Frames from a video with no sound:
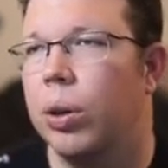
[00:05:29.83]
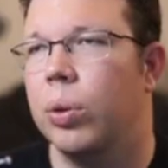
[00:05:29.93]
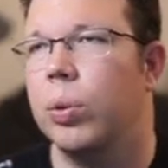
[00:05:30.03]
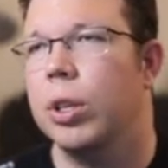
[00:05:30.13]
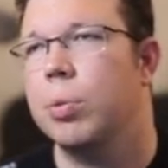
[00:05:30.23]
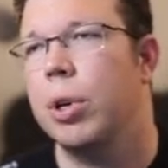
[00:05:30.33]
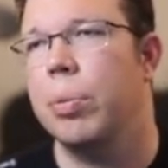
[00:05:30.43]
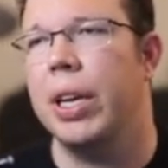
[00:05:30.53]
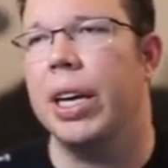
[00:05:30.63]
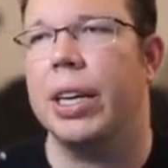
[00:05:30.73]
Ooh, this
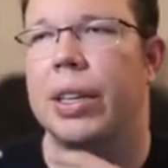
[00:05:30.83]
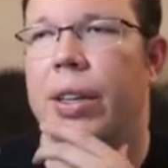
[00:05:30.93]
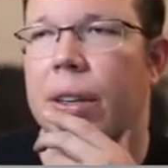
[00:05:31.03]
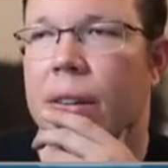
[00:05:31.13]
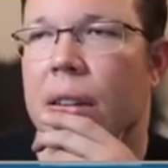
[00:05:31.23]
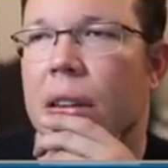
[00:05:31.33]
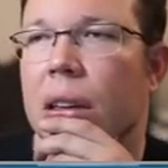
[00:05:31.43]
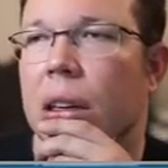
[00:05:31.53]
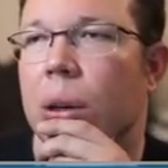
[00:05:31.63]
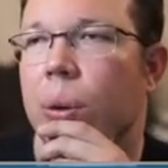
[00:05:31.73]
might be it.
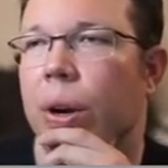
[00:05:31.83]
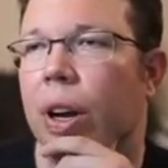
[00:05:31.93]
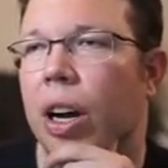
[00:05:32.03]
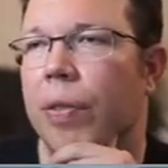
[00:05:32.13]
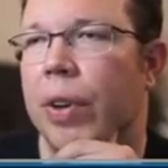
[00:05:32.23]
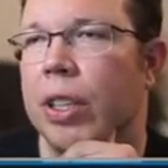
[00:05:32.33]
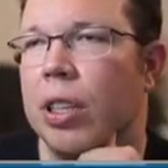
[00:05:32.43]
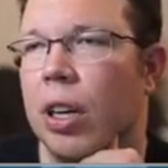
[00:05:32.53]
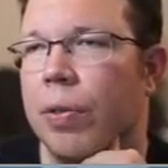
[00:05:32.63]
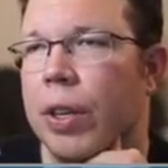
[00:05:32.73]
What do we got?
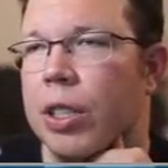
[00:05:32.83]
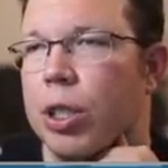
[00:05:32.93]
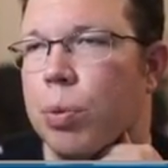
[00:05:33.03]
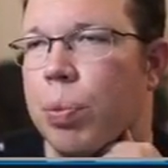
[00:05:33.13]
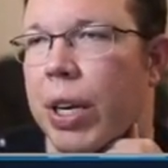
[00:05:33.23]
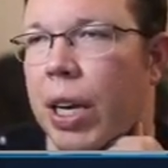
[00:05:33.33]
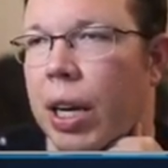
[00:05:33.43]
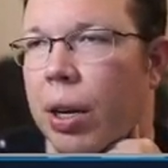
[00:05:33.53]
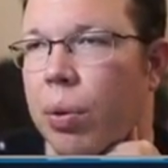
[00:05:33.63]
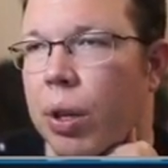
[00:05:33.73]
Offense, offense,
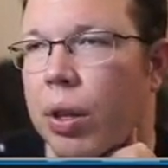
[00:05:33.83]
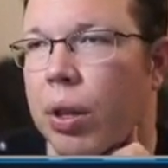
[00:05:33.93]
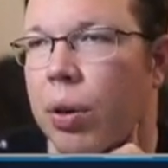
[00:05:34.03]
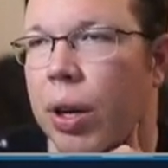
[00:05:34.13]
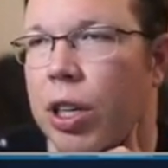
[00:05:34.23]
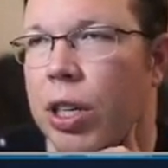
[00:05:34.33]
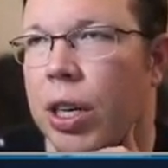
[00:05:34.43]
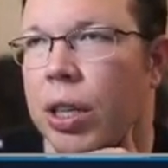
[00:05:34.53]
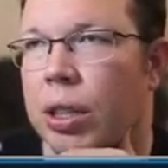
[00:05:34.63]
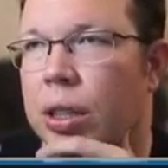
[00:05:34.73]
speed with crit
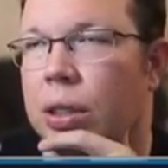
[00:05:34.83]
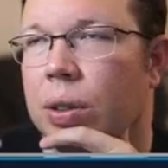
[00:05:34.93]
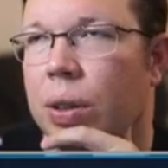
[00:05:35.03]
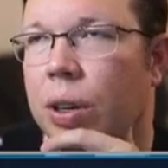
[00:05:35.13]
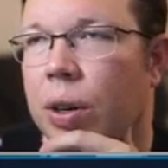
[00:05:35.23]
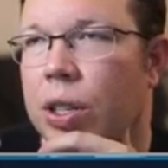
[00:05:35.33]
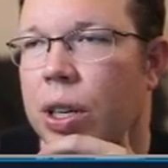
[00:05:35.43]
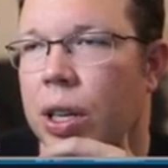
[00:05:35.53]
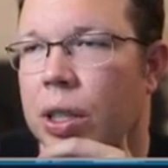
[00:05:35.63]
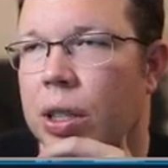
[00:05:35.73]
chance and crit
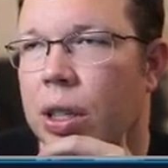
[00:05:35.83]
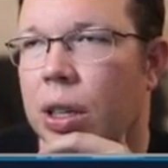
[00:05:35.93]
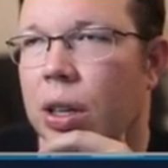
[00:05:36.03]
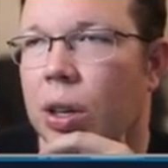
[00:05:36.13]
chance.